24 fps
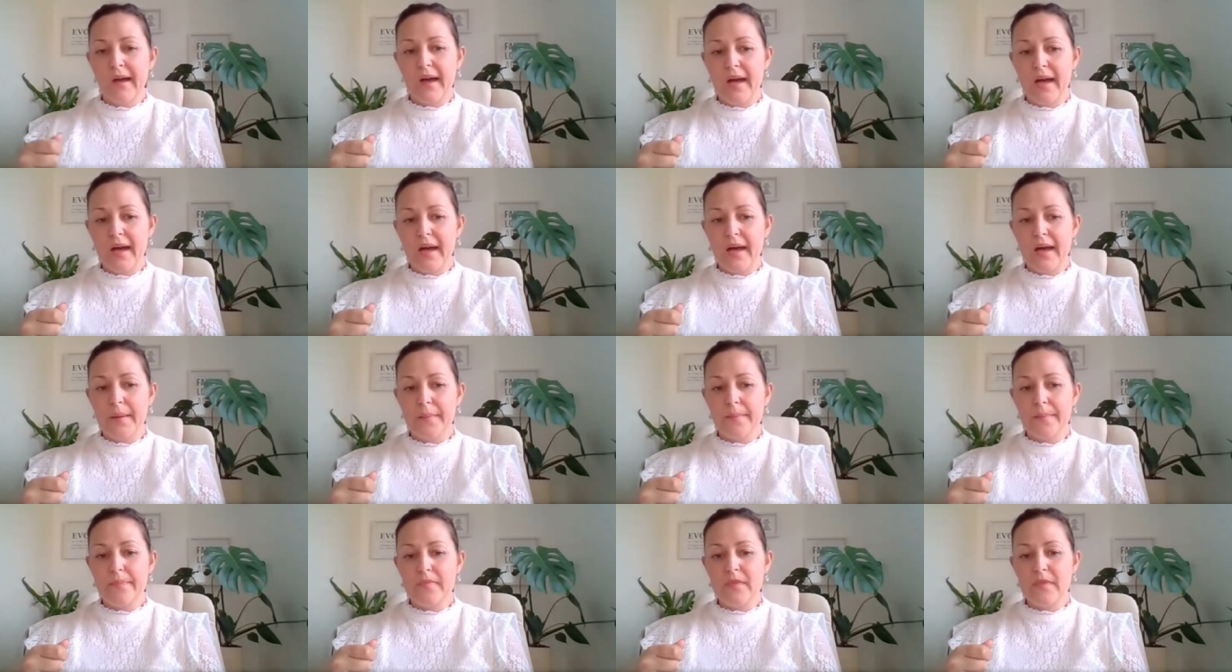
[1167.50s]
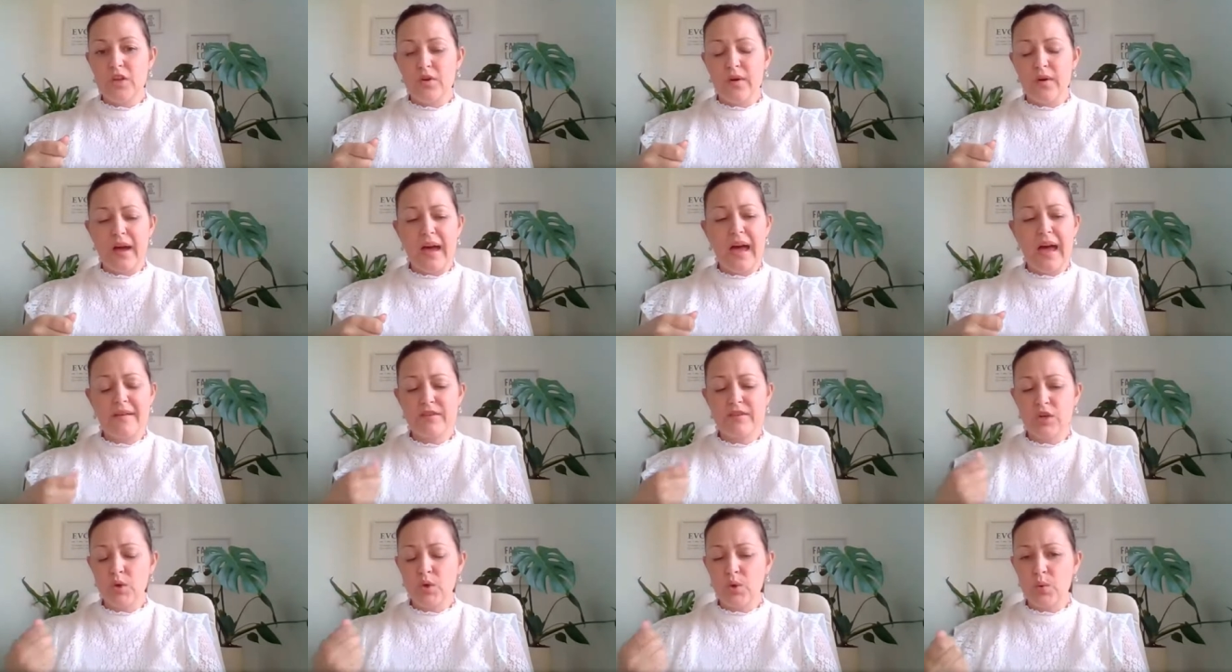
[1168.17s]
Um, you know,
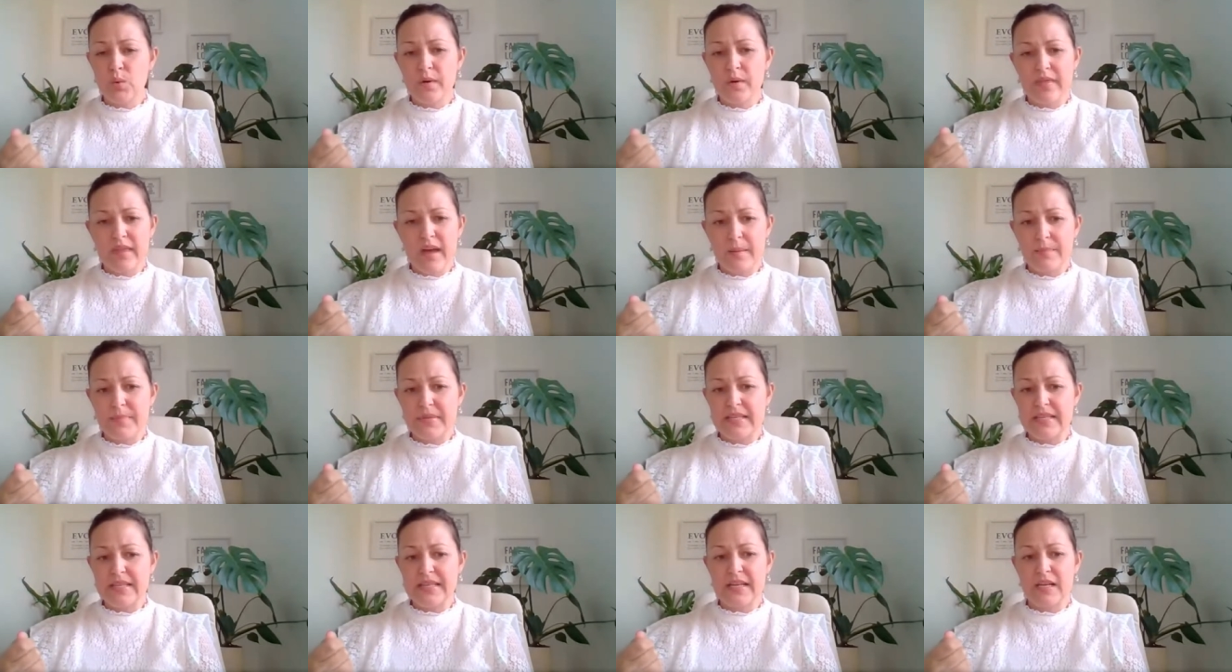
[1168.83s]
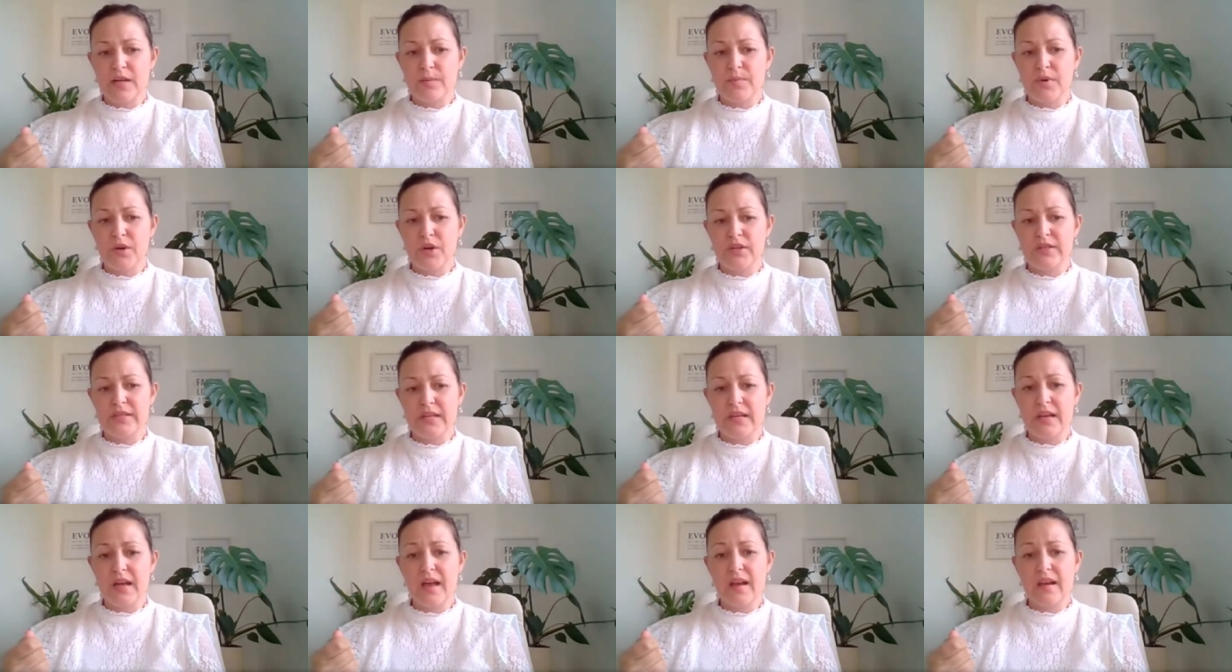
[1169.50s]
have a call with that particular
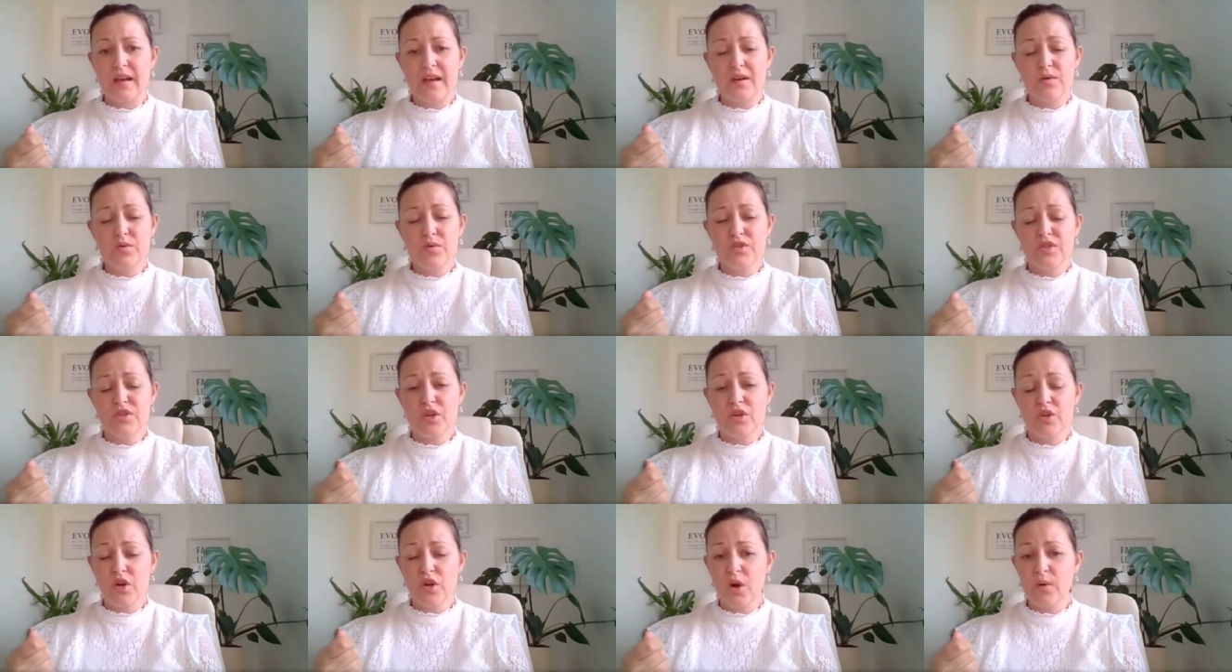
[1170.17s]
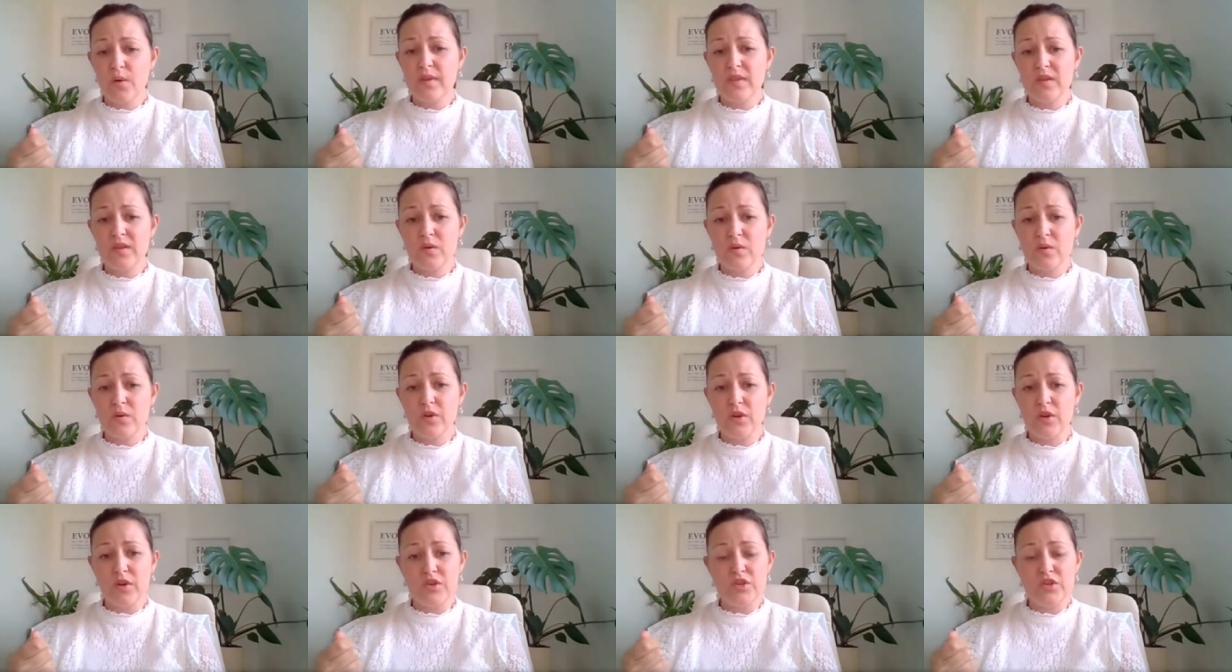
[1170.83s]
person, and, and also go with
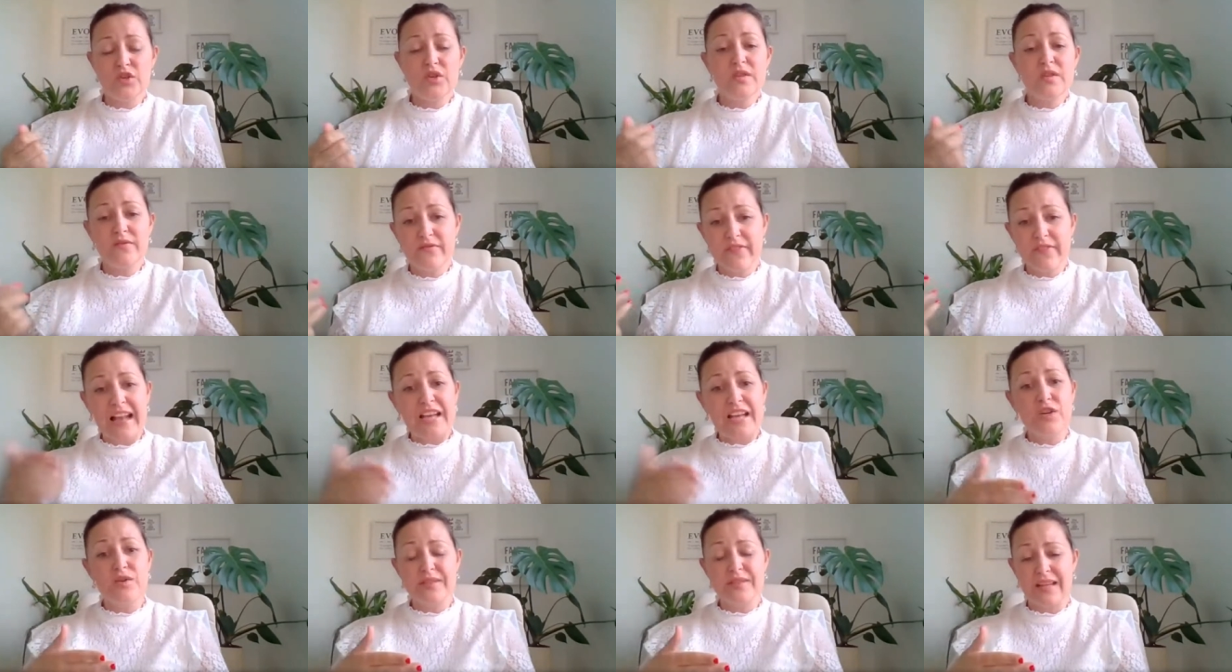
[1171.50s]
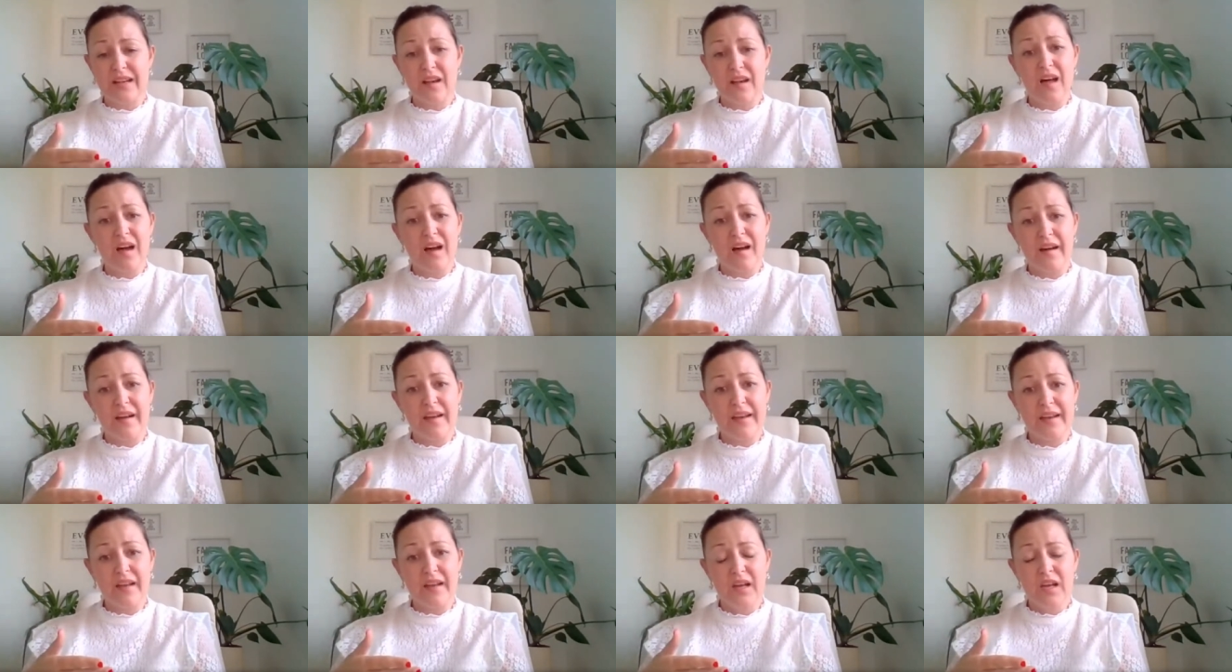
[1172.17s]
your. You know, do the values
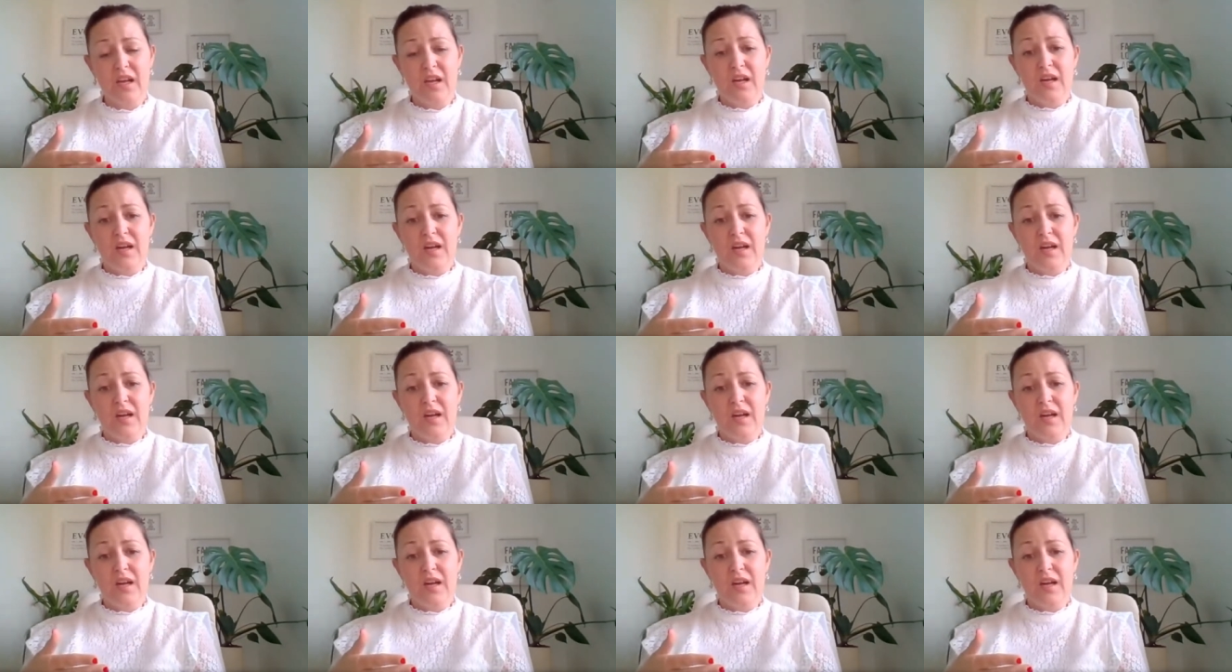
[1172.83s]
align?